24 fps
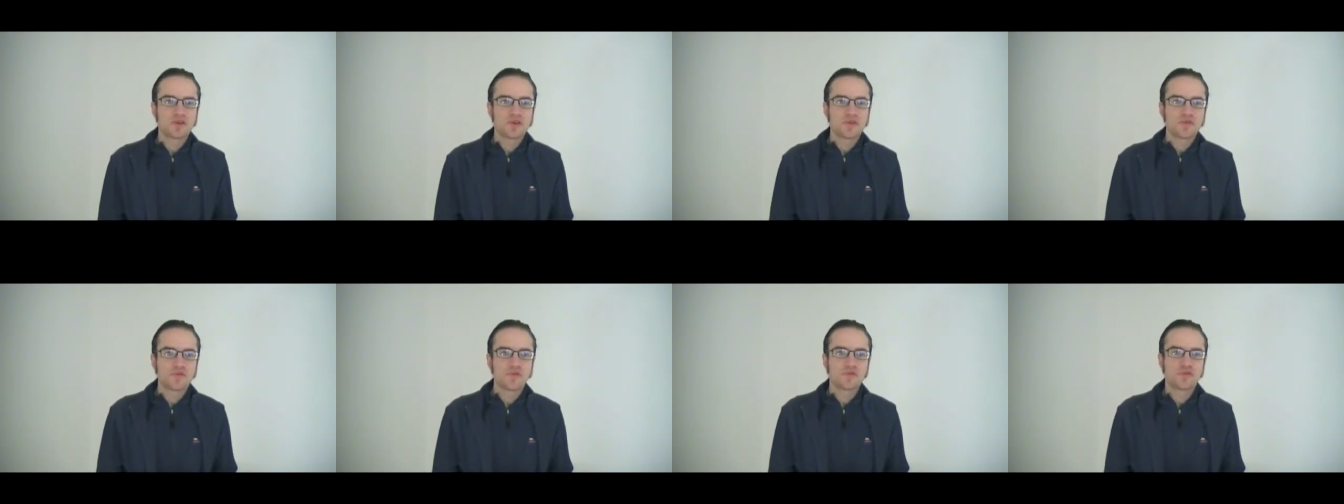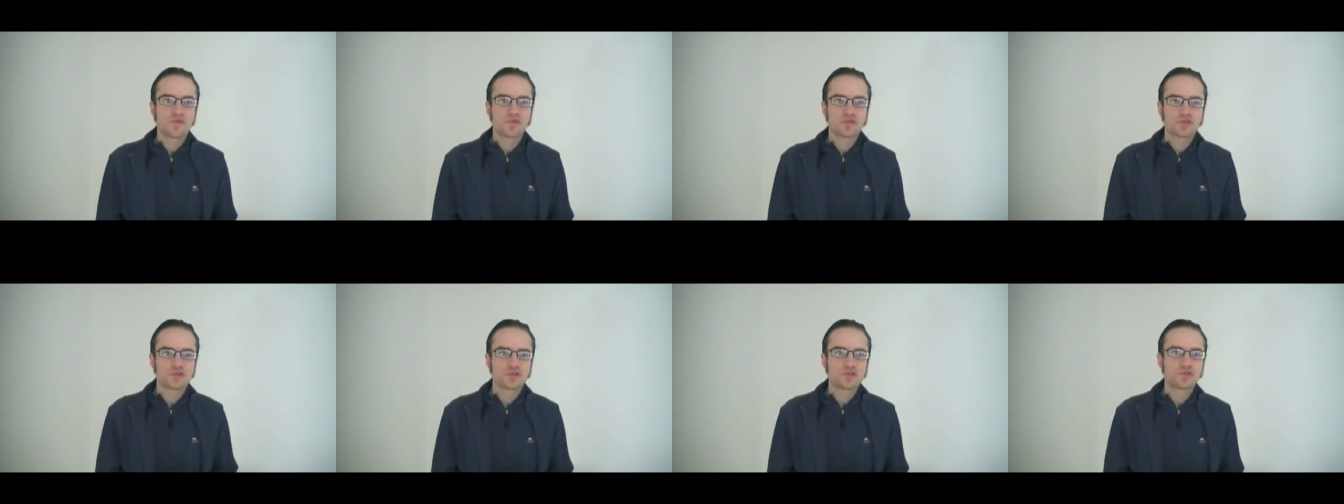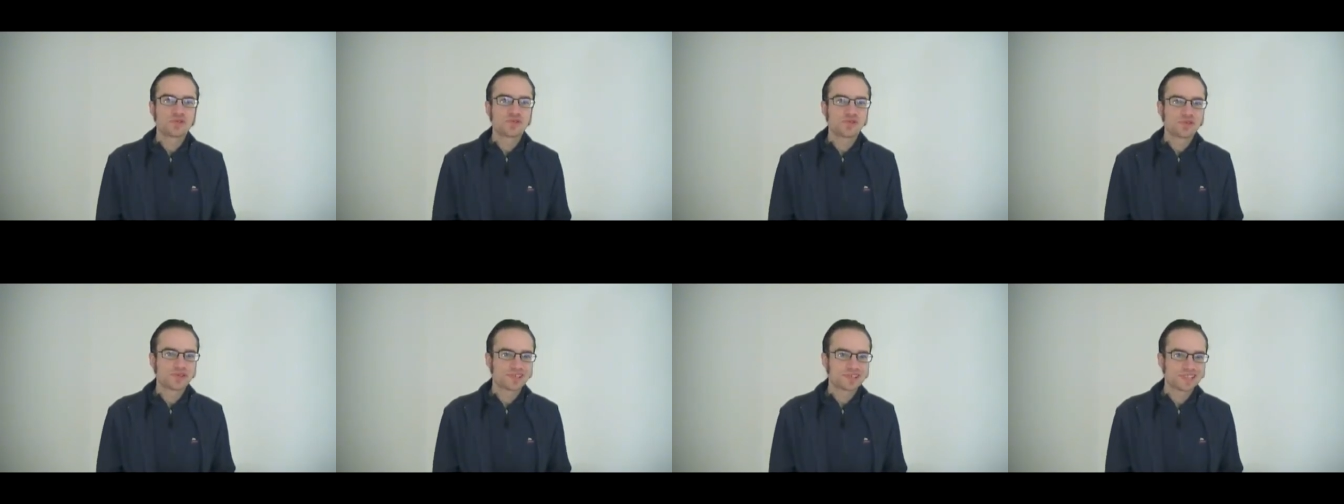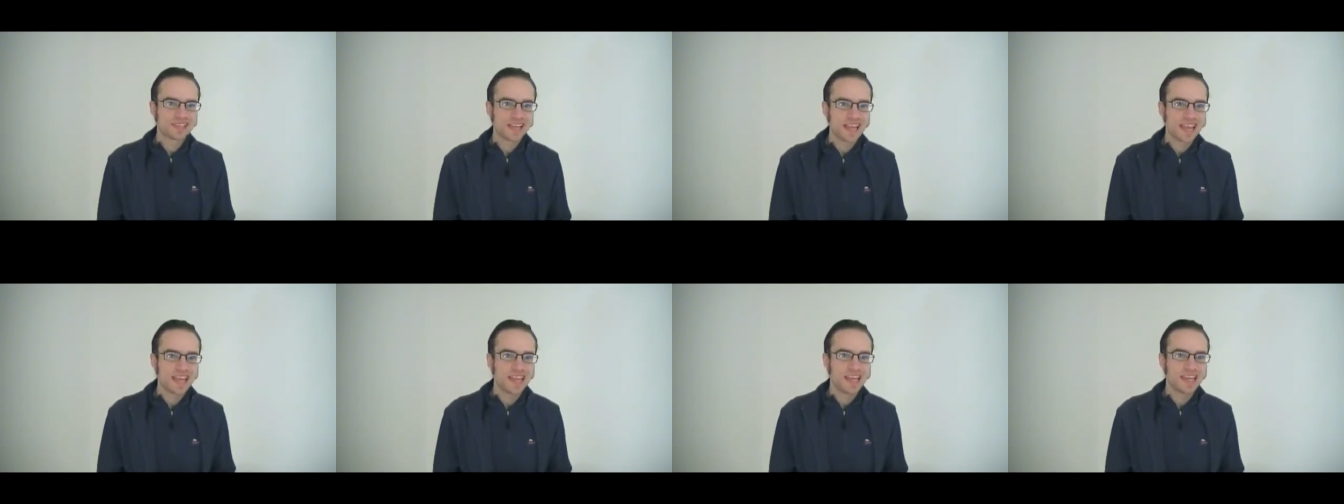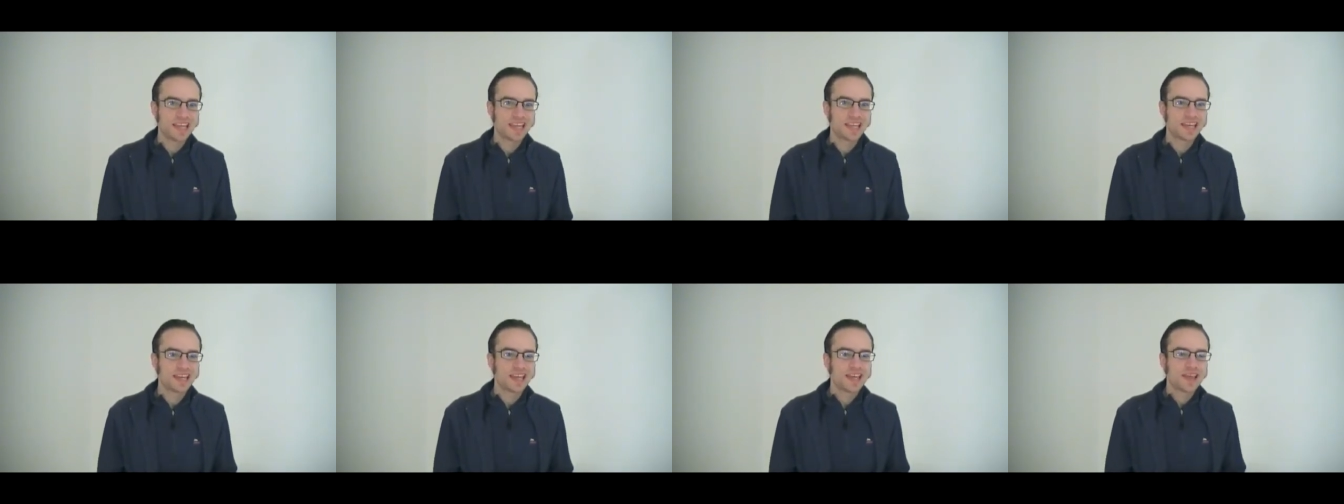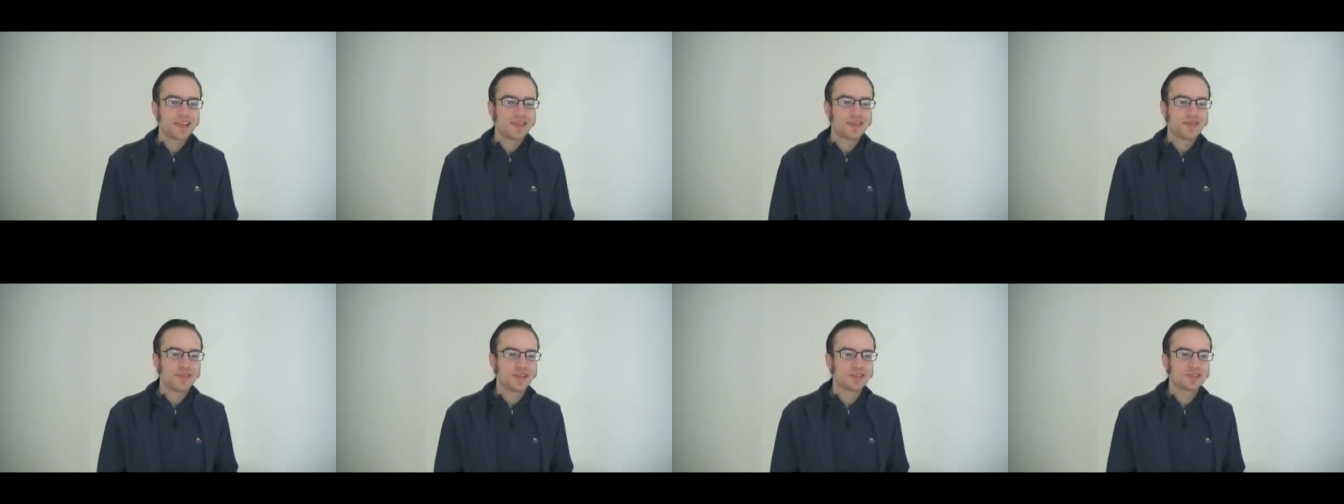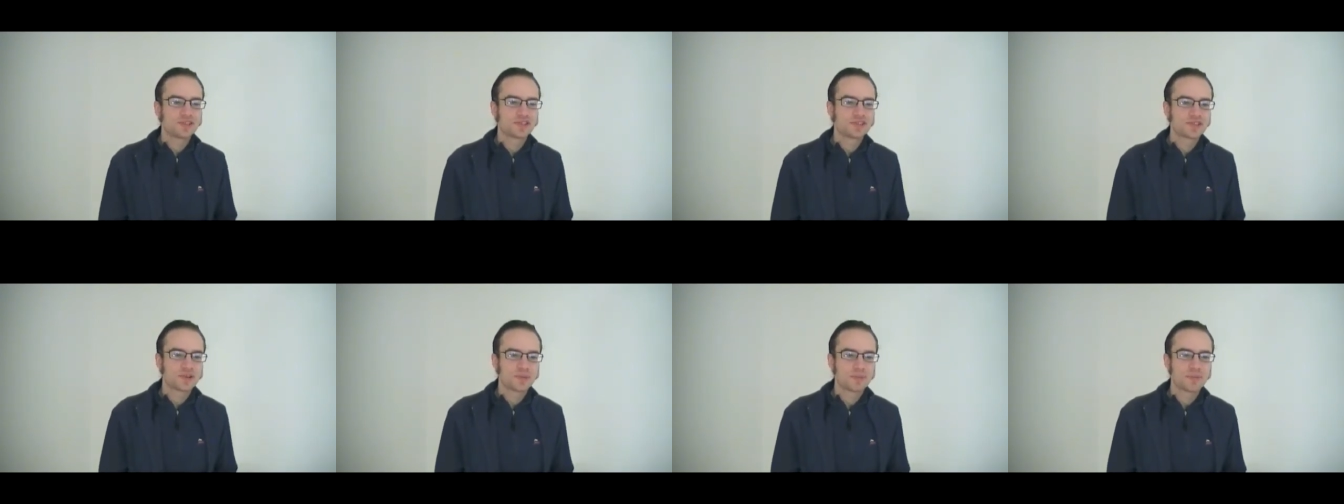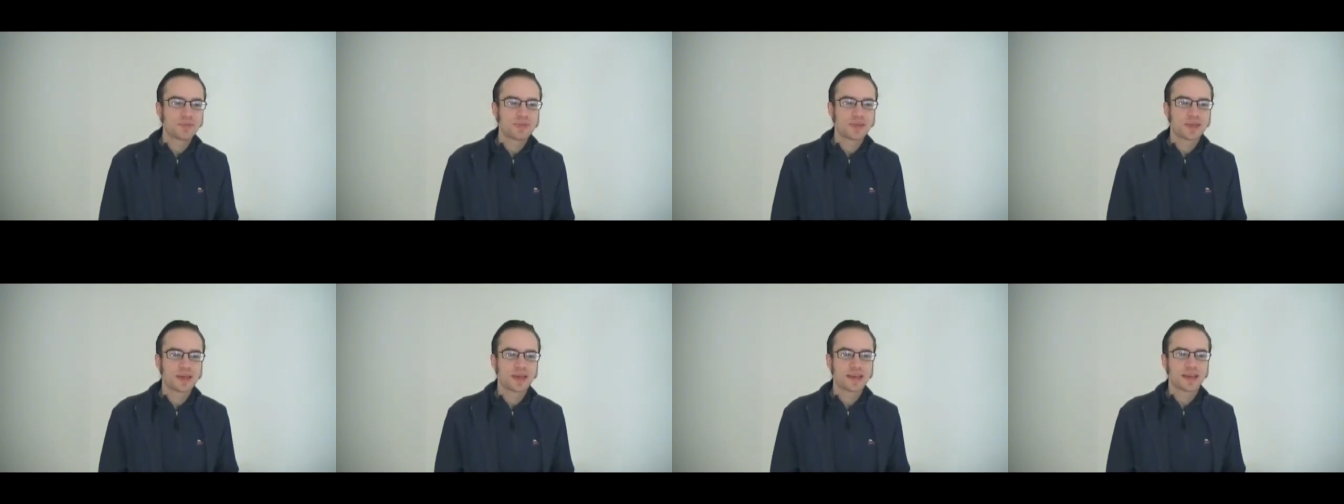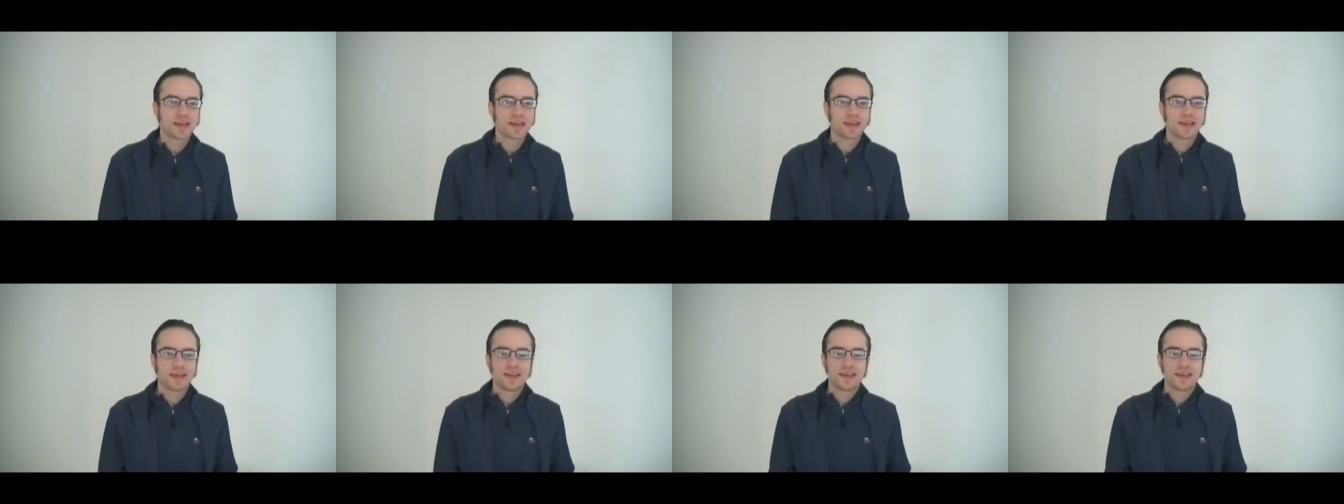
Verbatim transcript: for sure say that something